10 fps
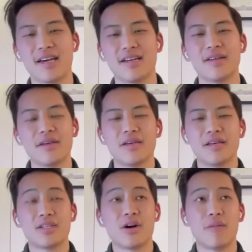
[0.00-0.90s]
Yeah.
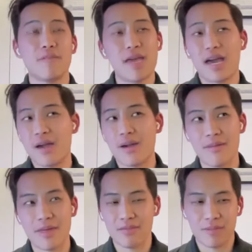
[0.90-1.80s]
So yeah.
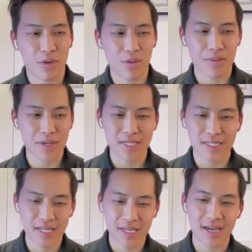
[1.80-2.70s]
And then, you know, one
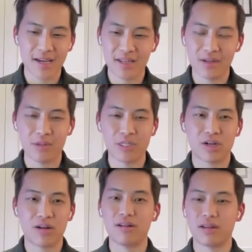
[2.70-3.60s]
person said, yeah. And then we
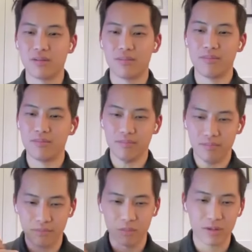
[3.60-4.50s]
start, you know,
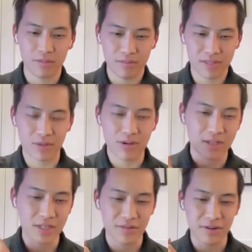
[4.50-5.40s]
where someone
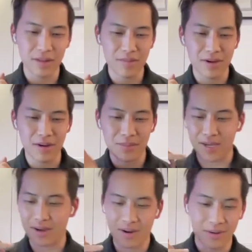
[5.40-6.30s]
calls in for a limo. I'm
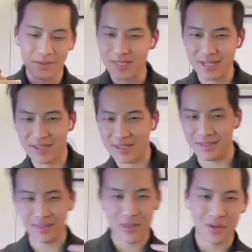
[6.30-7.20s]
like, all right, hold on one
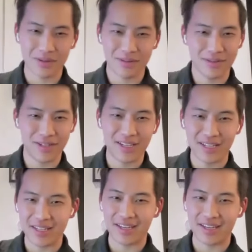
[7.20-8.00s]
second. Call the affiliate.